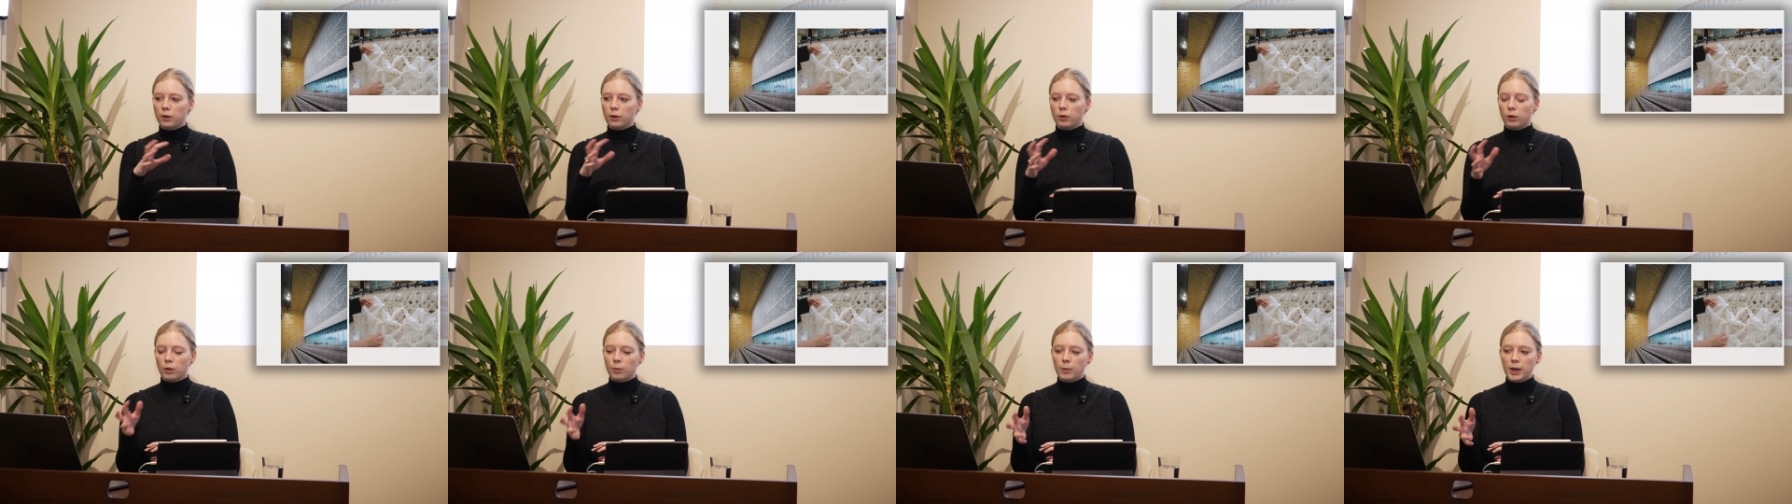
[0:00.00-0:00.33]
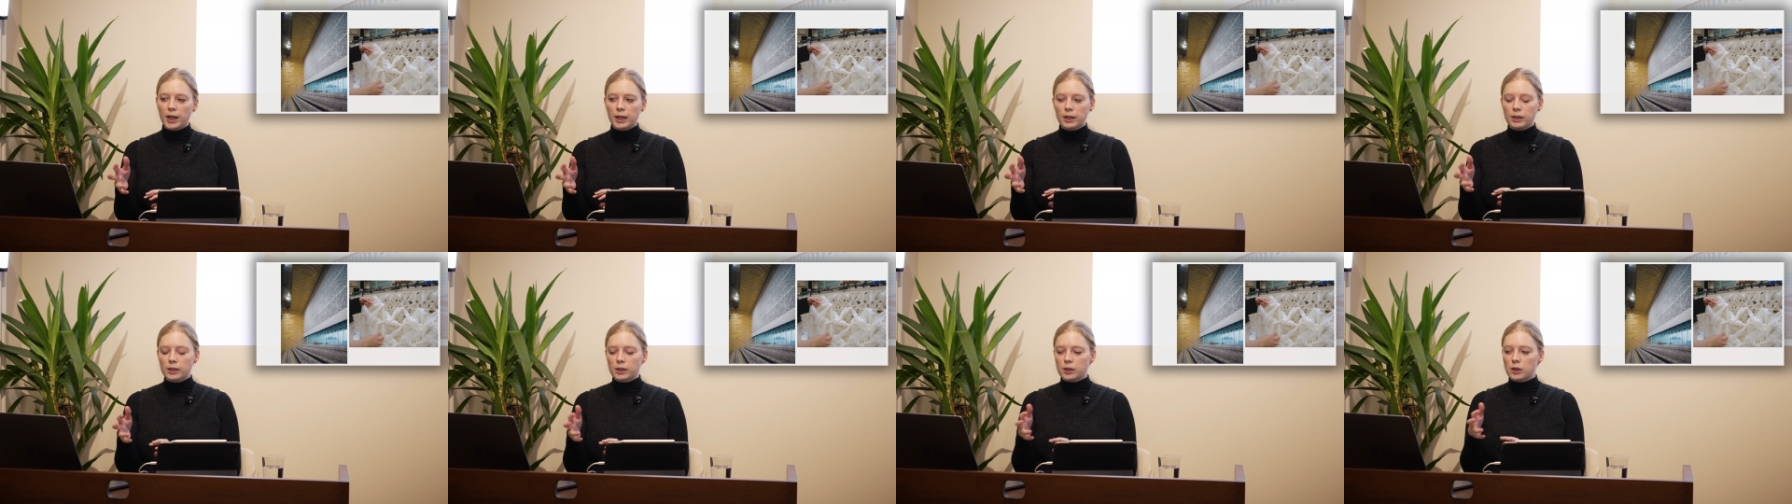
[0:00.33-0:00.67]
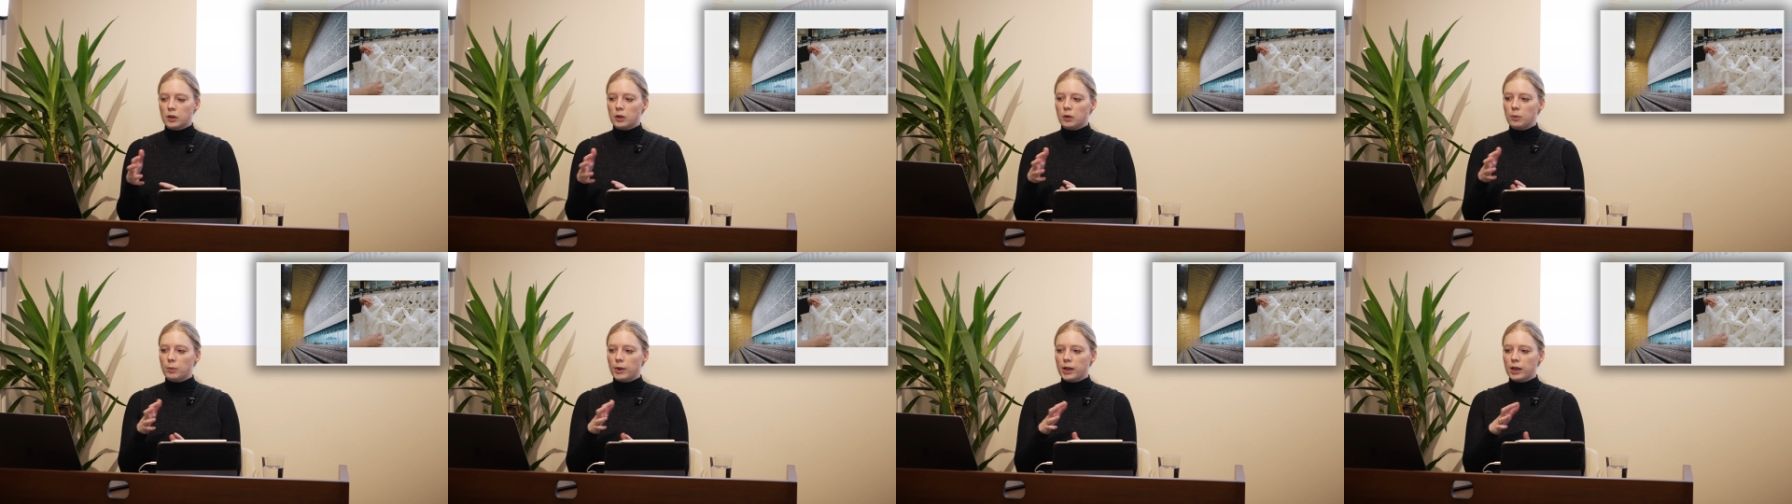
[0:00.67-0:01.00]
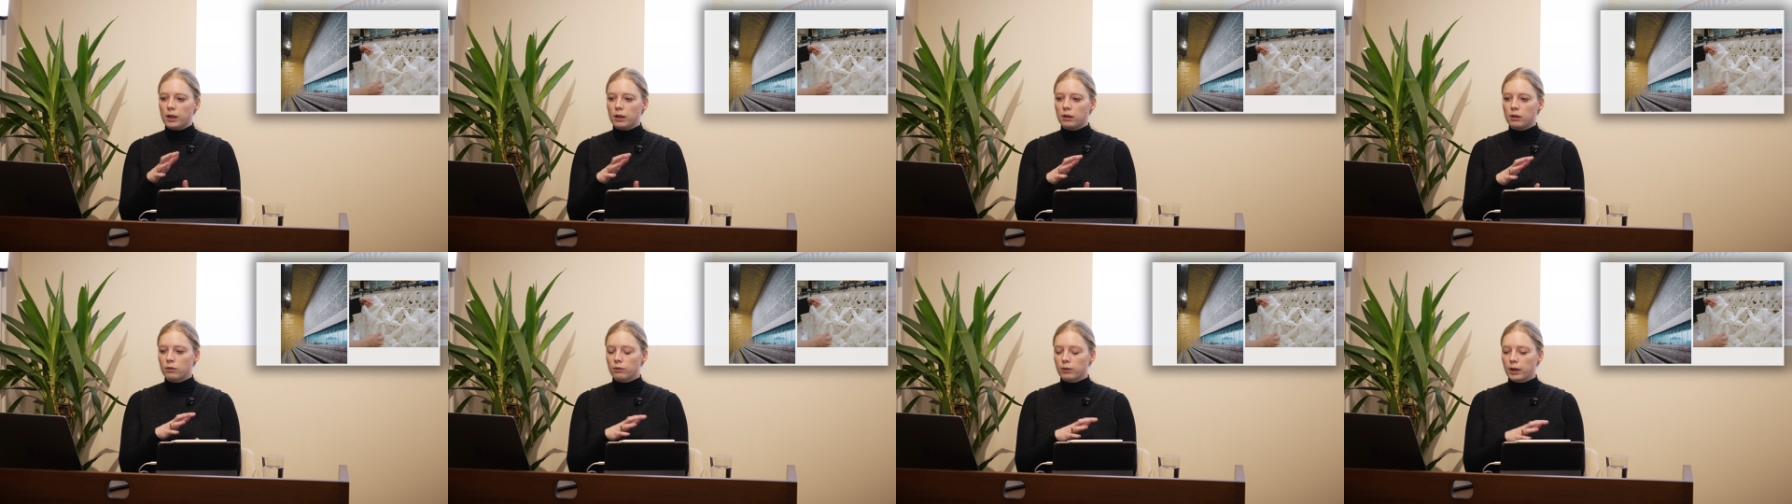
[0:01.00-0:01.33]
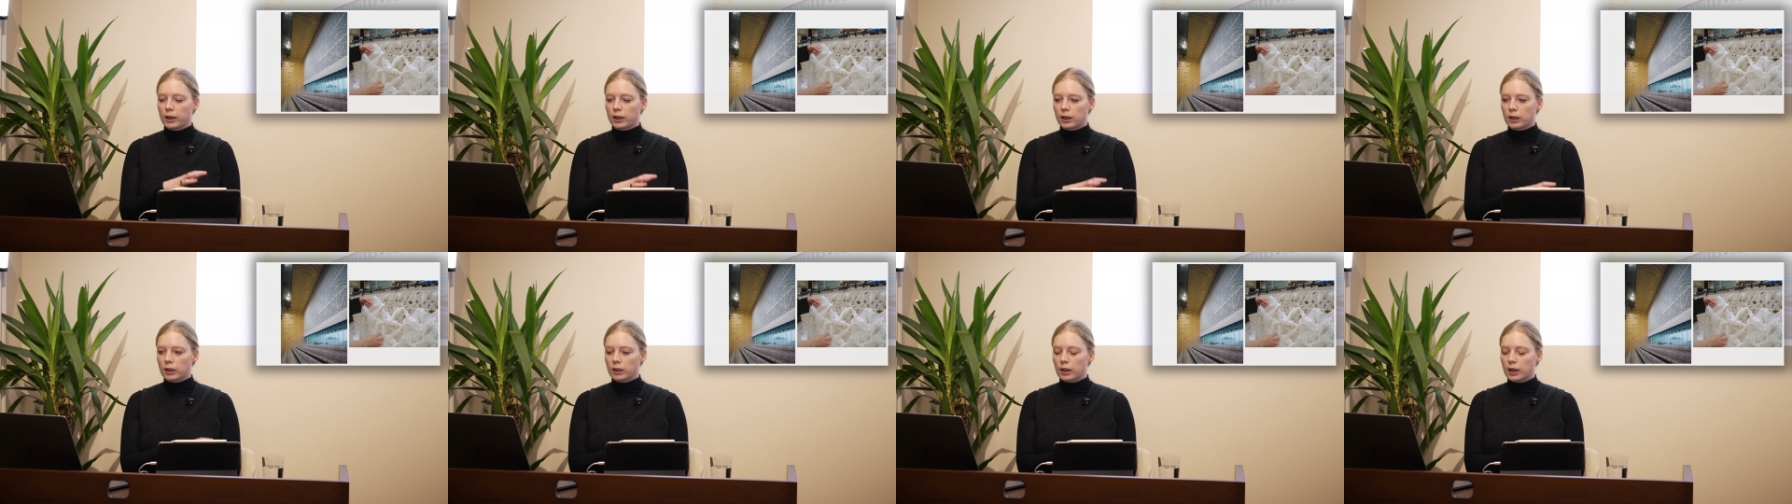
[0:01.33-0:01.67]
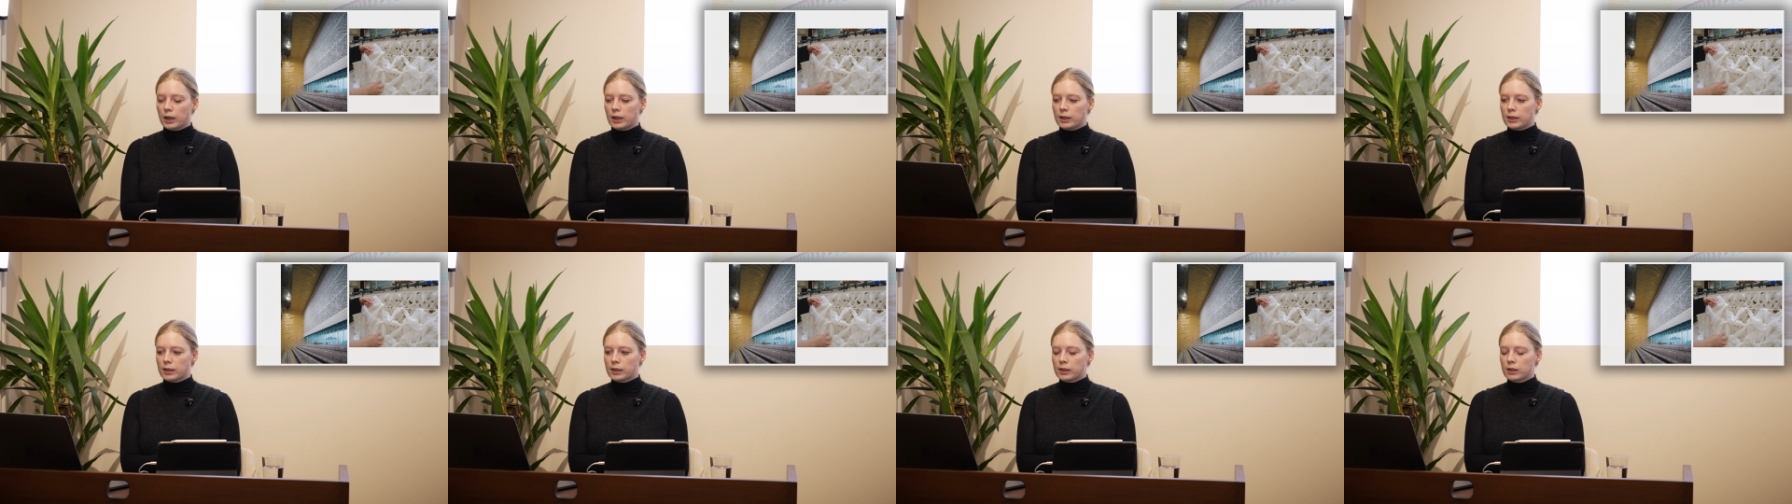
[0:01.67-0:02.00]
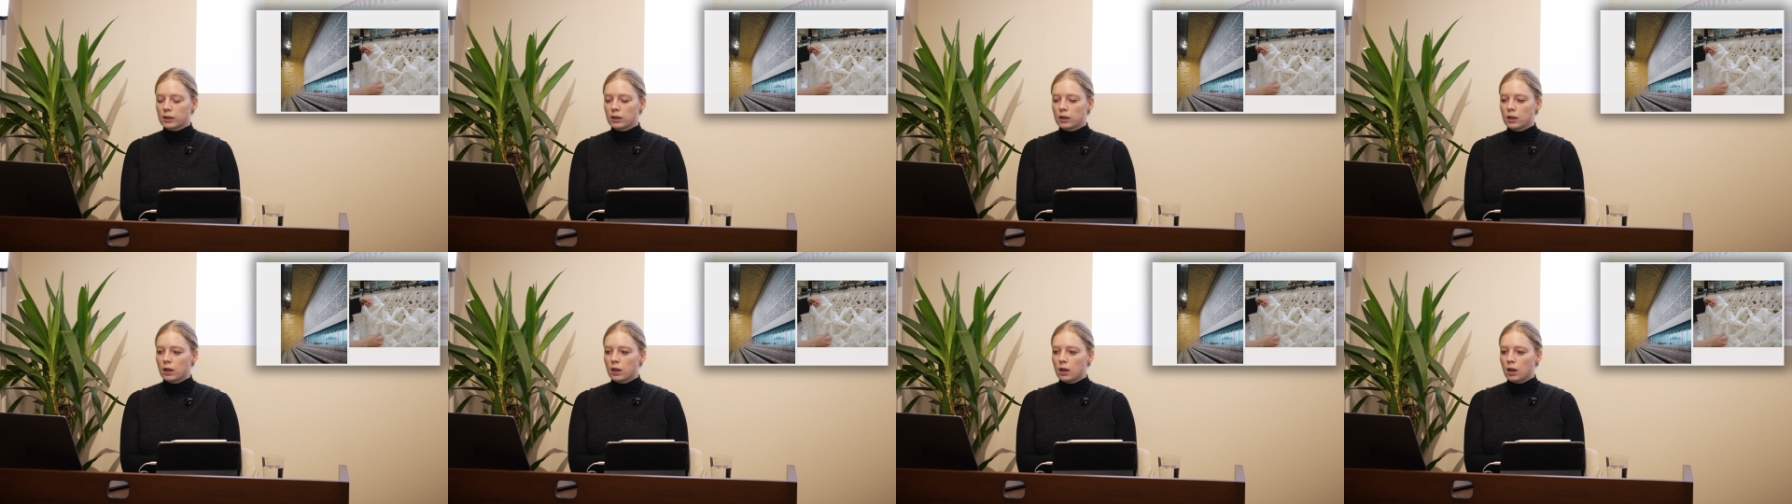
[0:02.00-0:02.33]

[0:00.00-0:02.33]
OMA, so you might recognize